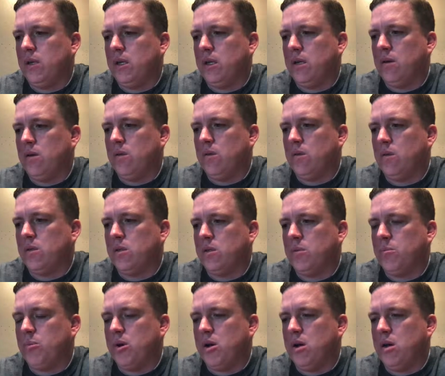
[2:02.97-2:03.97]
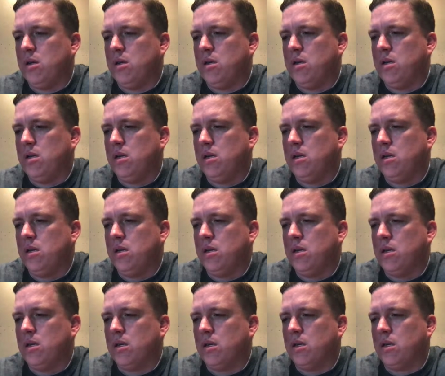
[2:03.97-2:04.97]
going to hit respond.
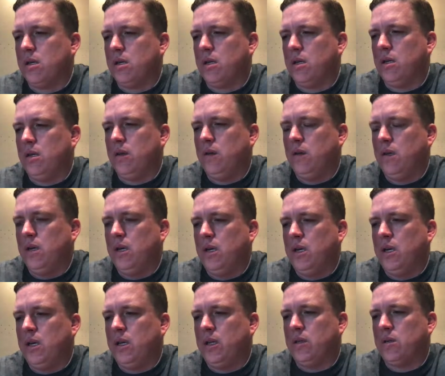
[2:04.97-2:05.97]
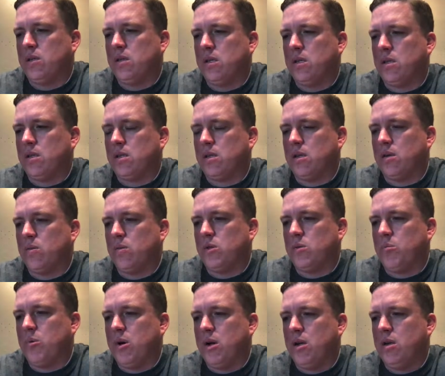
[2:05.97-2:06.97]
Okay, now you'll see this is going to
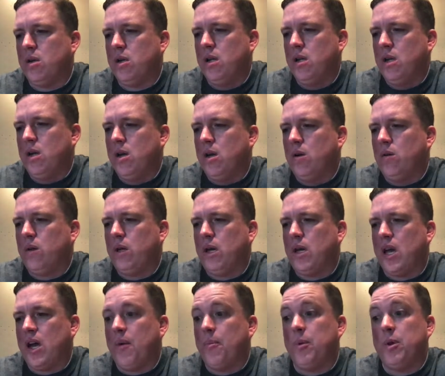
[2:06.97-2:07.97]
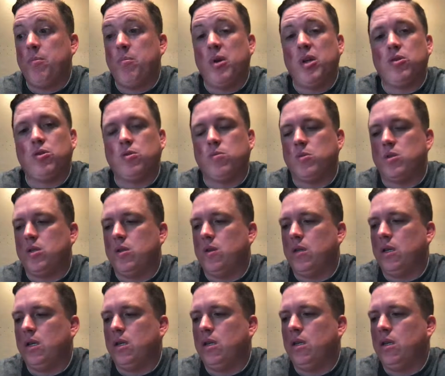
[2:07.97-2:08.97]
respond. Okay, how many bedrooms do you
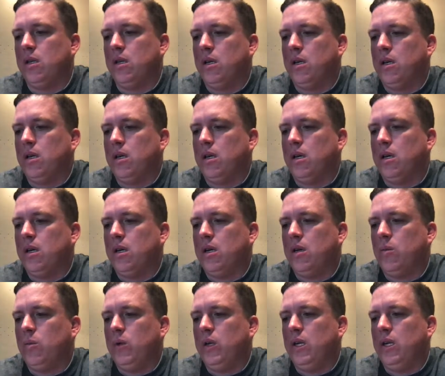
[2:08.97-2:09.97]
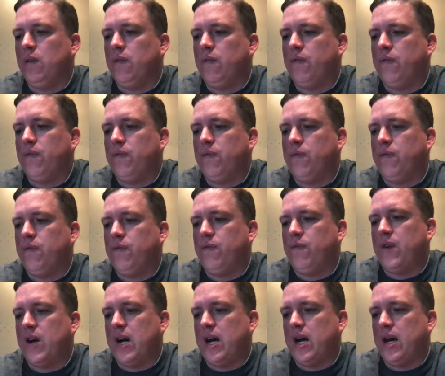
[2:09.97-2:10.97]
need? We need
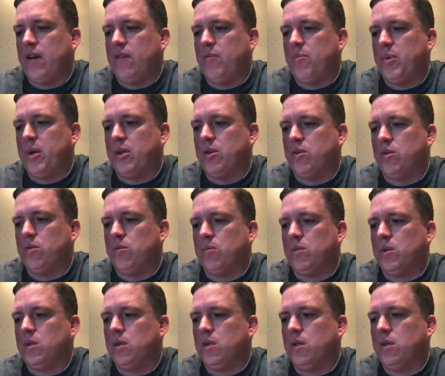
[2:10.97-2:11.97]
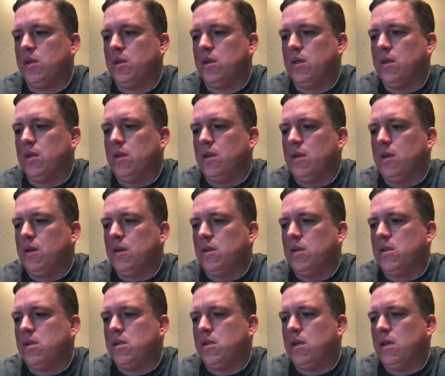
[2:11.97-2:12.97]
5 bedrooms.
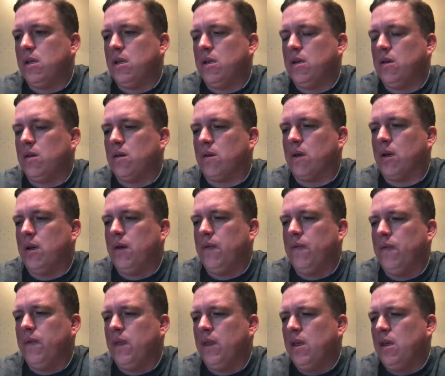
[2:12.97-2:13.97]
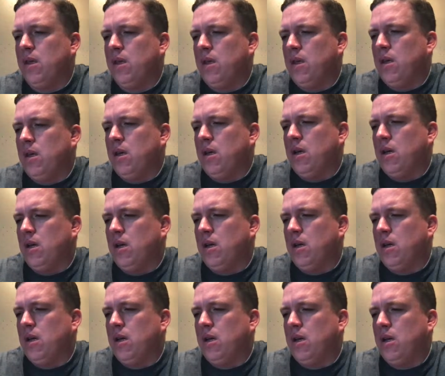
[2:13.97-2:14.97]
Send. Okay,
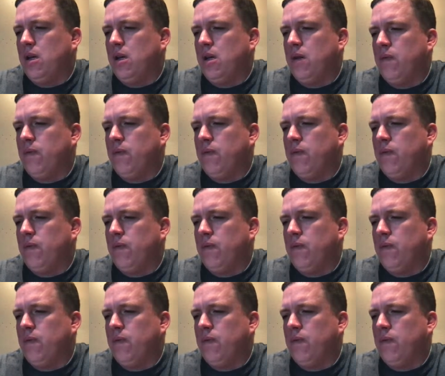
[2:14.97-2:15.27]
and